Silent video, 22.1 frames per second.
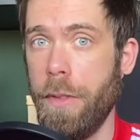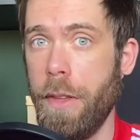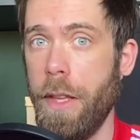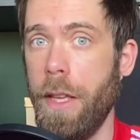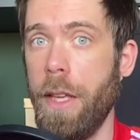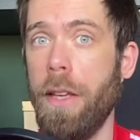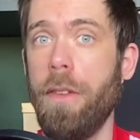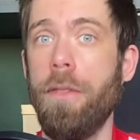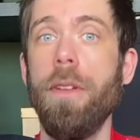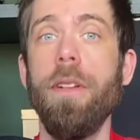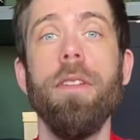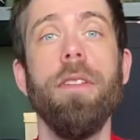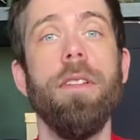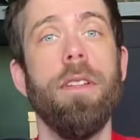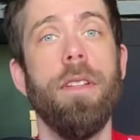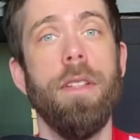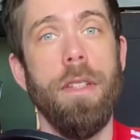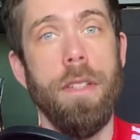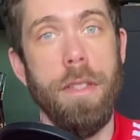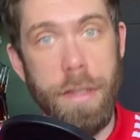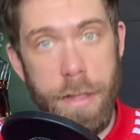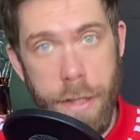Ik wil
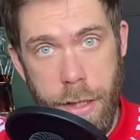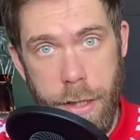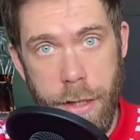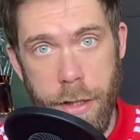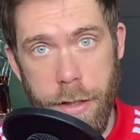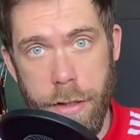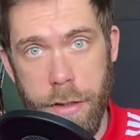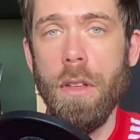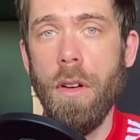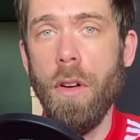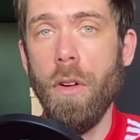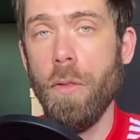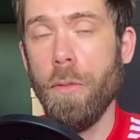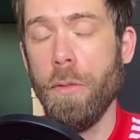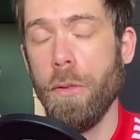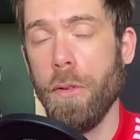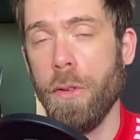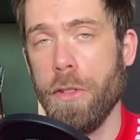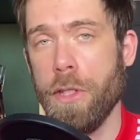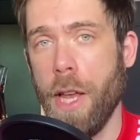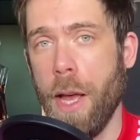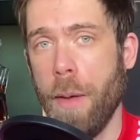die. Or for
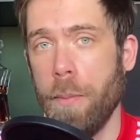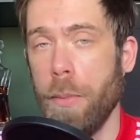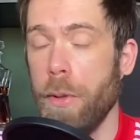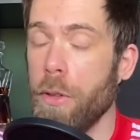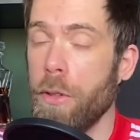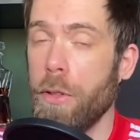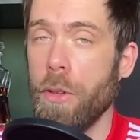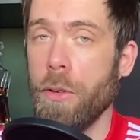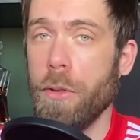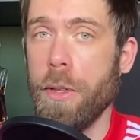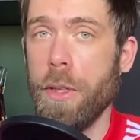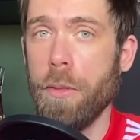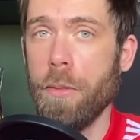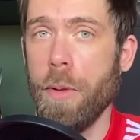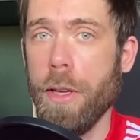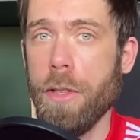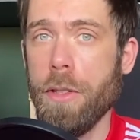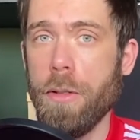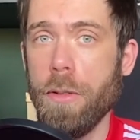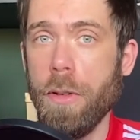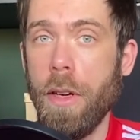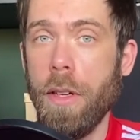example, you're in a
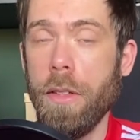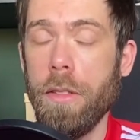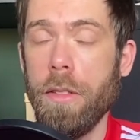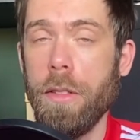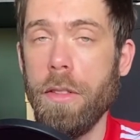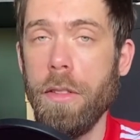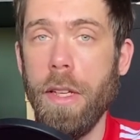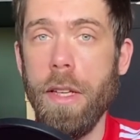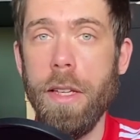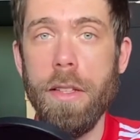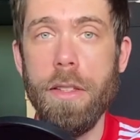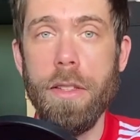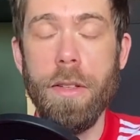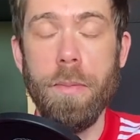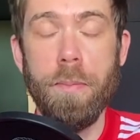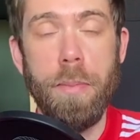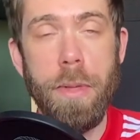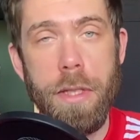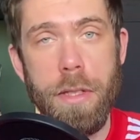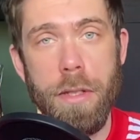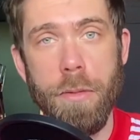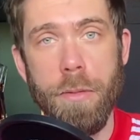restaurant, it's a
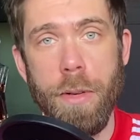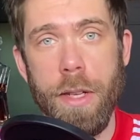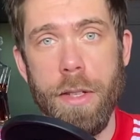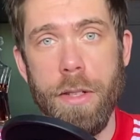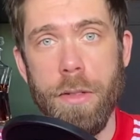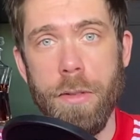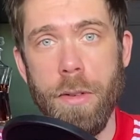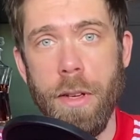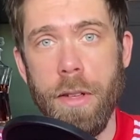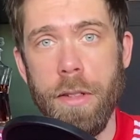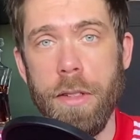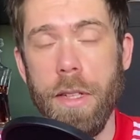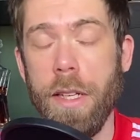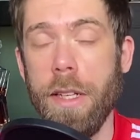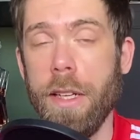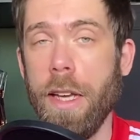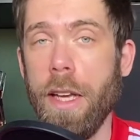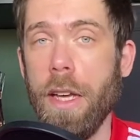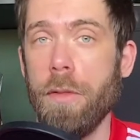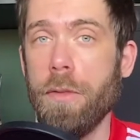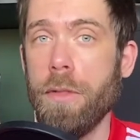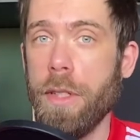pizza restaurant and
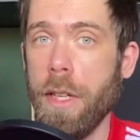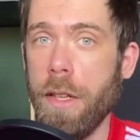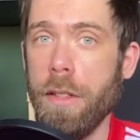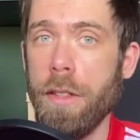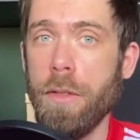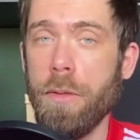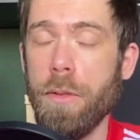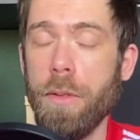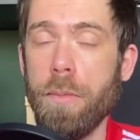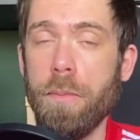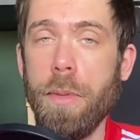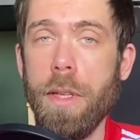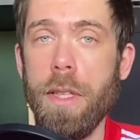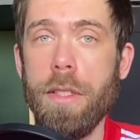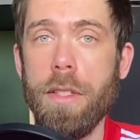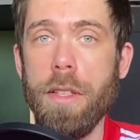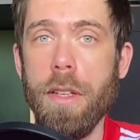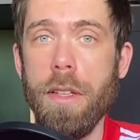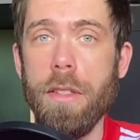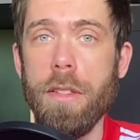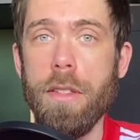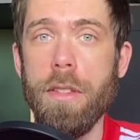they have 10 different
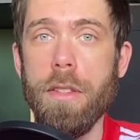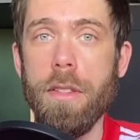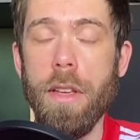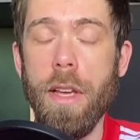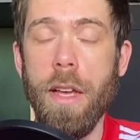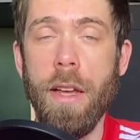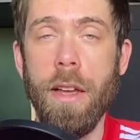pizzas.